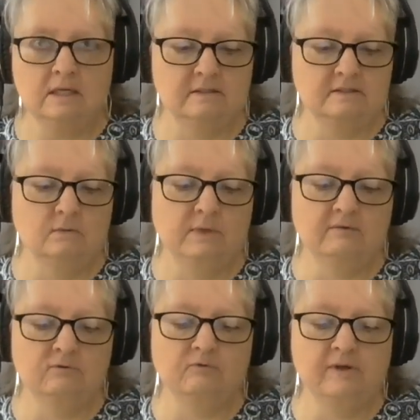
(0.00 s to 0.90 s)
it's the week
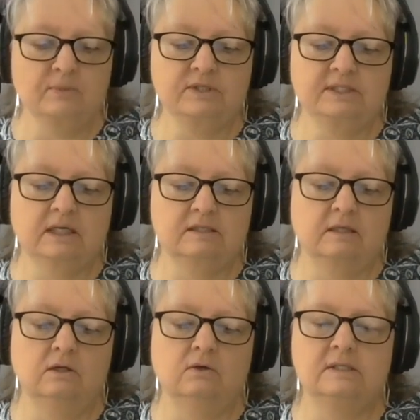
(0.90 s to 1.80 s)
of November 6th,
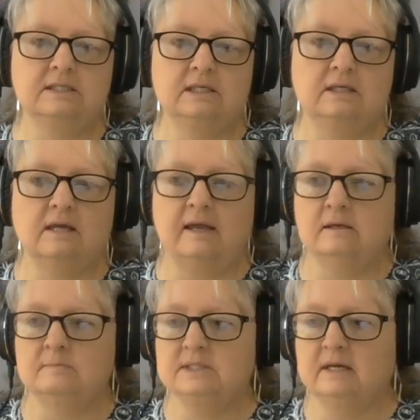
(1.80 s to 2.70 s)
and you can see
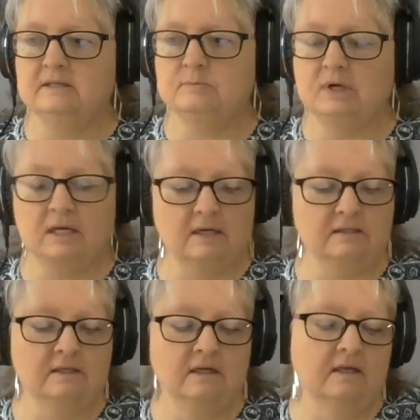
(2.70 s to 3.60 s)
AMCI's
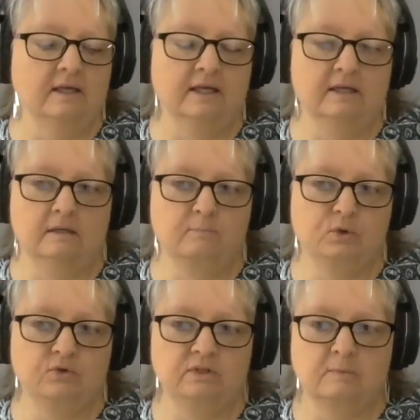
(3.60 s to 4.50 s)
products in
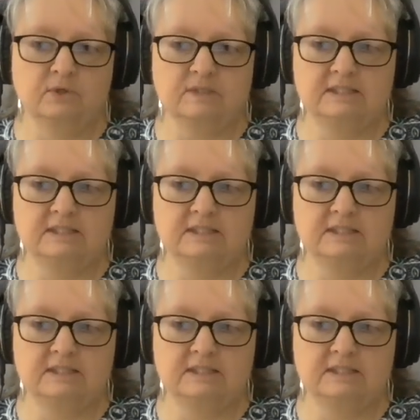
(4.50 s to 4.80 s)
booth number